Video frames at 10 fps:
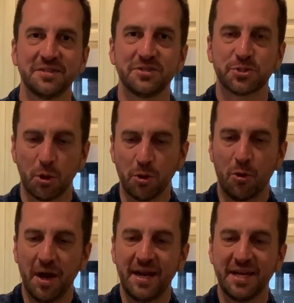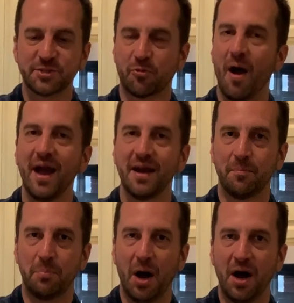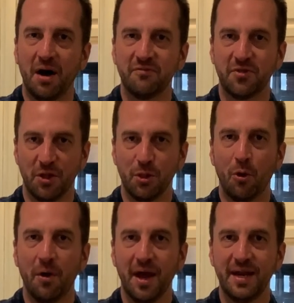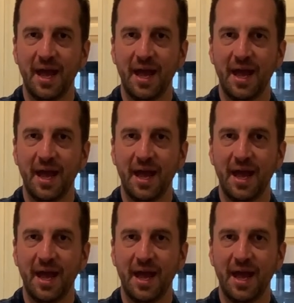sirloin is right above the loin,